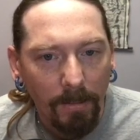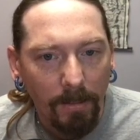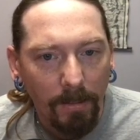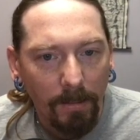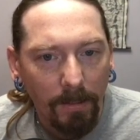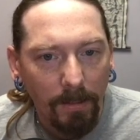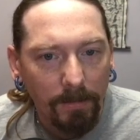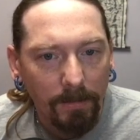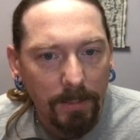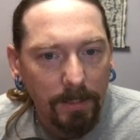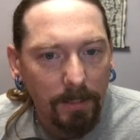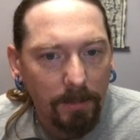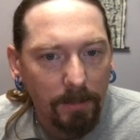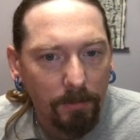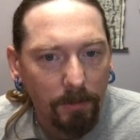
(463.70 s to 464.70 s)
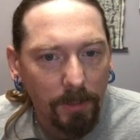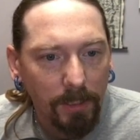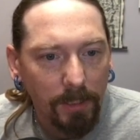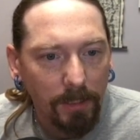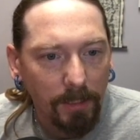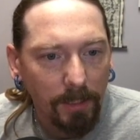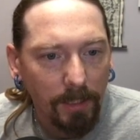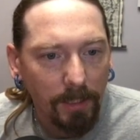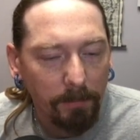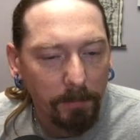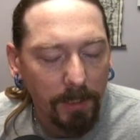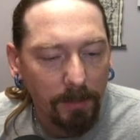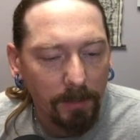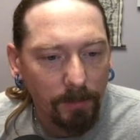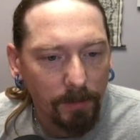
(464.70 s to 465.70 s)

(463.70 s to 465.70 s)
Alright, let's get the rook in the game now.